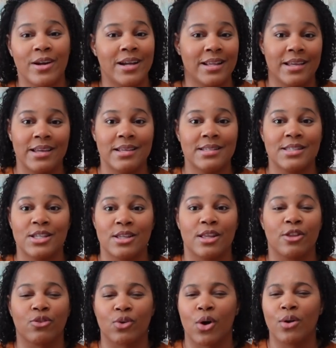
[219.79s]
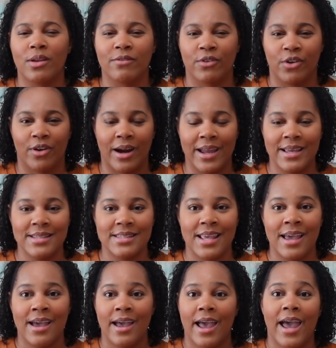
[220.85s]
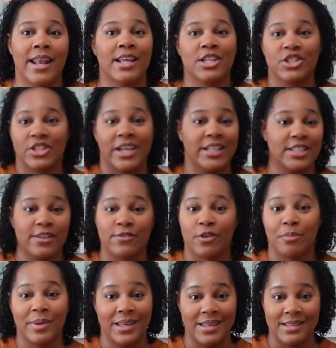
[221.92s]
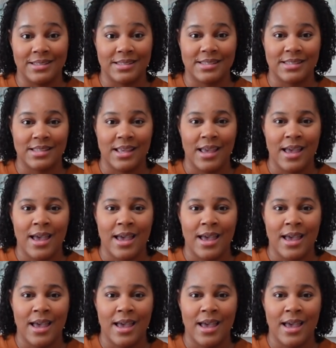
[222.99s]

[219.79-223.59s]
it is to the throne of grace and exchange it for peace.